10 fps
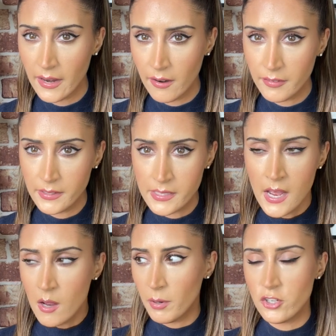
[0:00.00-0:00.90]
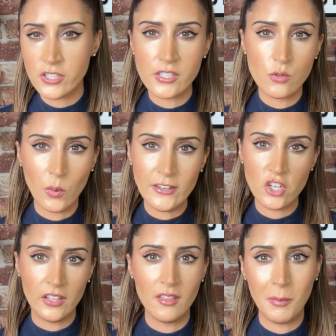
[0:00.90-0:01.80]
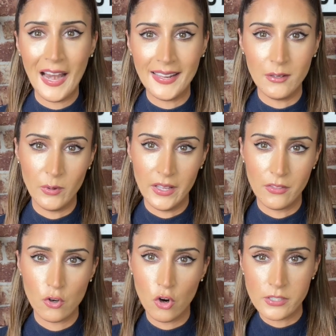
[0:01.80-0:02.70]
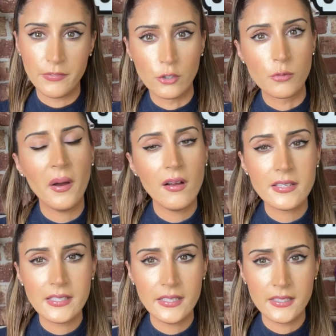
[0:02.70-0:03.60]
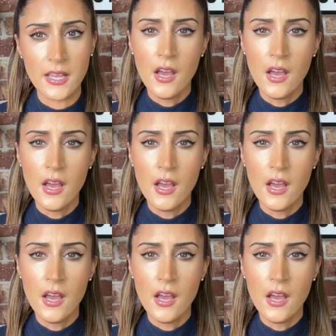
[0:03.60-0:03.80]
areas by just switching the play with crossfield passes,